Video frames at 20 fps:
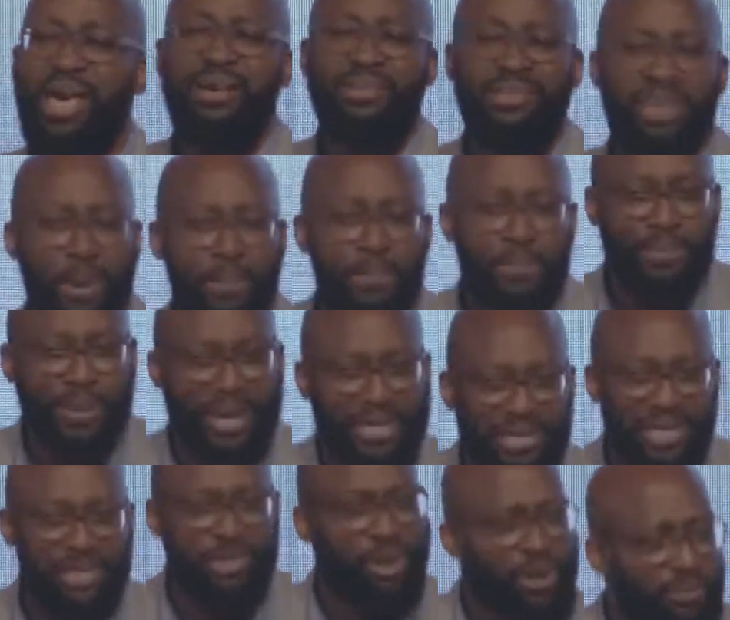the
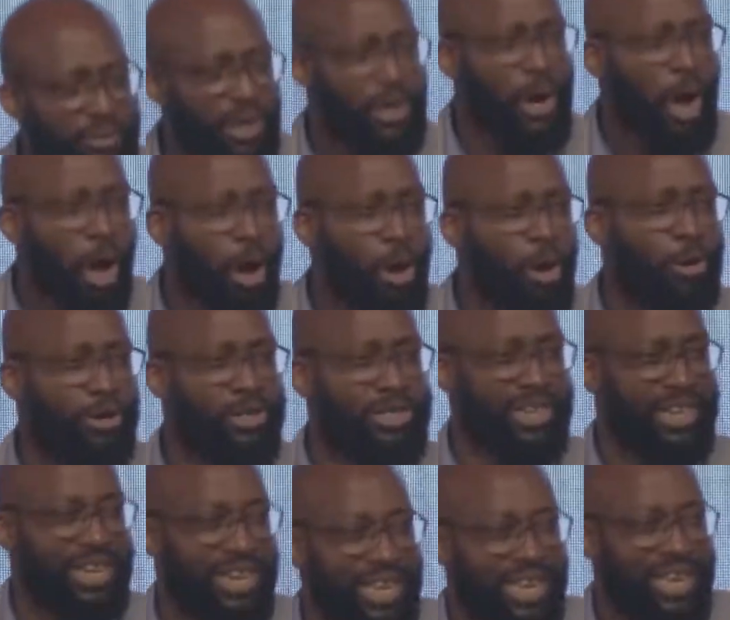presence of the Lord.
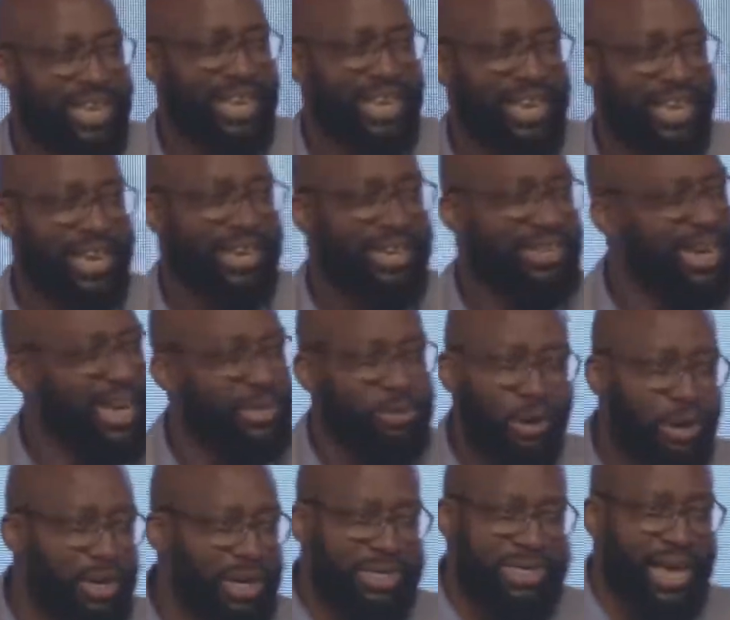That's
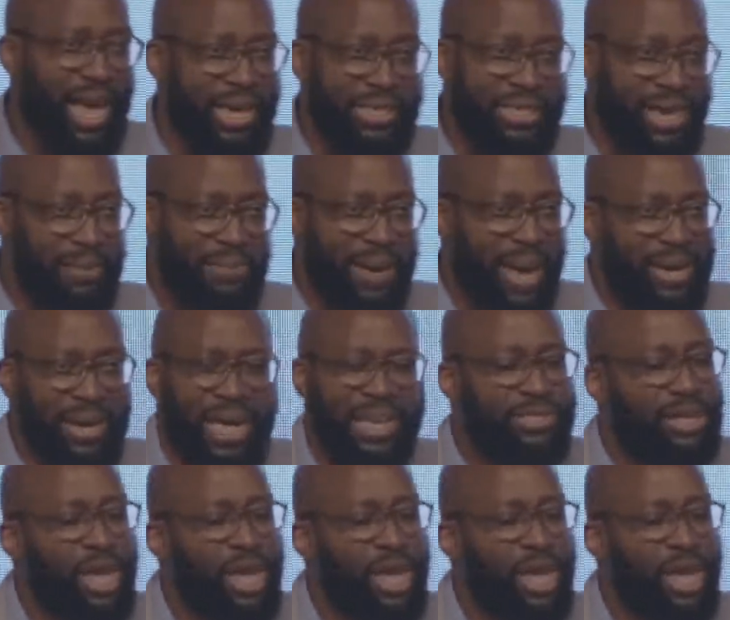all it takes. Amen.